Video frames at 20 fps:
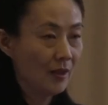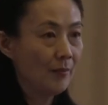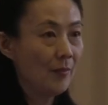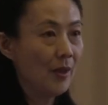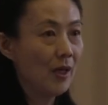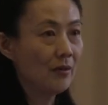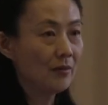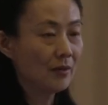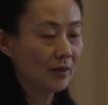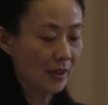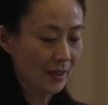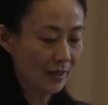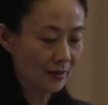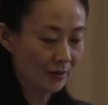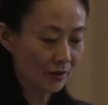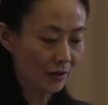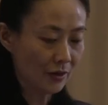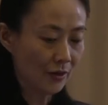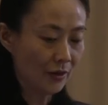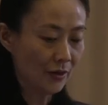
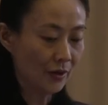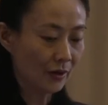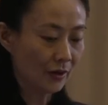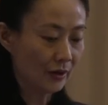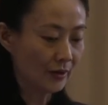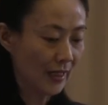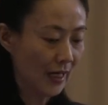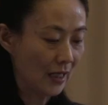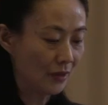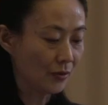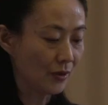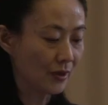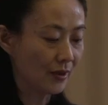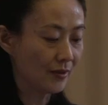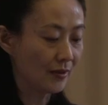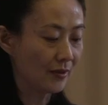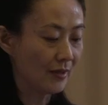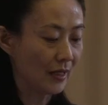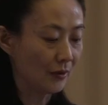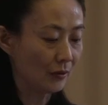Post-classical or
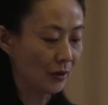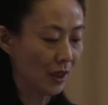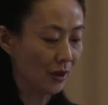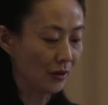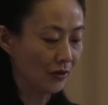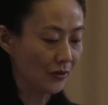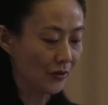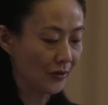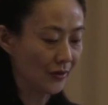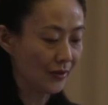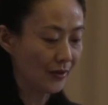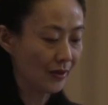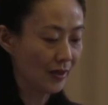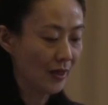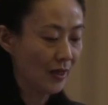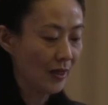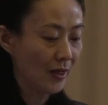contextualist narratologists